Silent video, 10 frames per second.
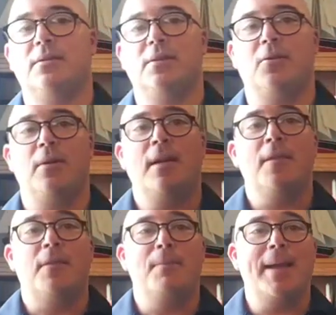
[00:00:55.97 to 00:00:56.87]
So
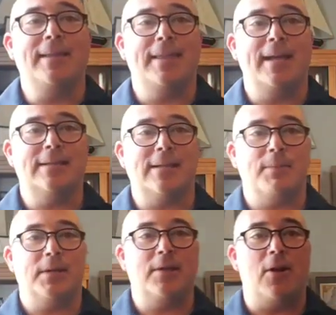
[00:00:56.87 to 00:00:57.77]
the main things that I'm
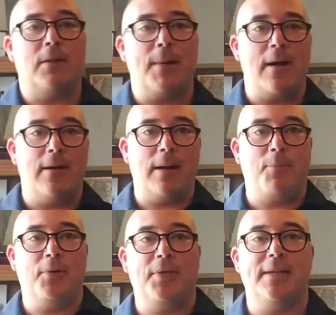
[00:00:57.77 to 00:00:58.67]
going to talk about, and I
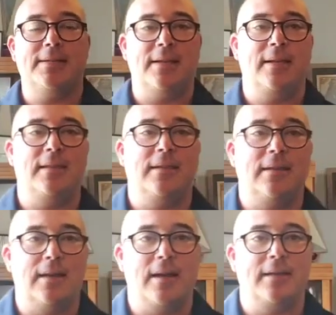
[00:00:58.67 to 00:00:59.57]
put this in
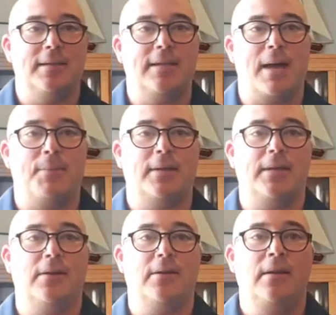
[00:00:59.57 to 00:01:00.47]
the topic
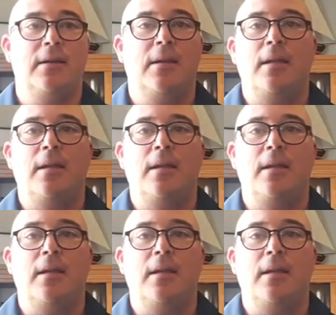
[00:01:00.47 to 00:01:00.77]
here,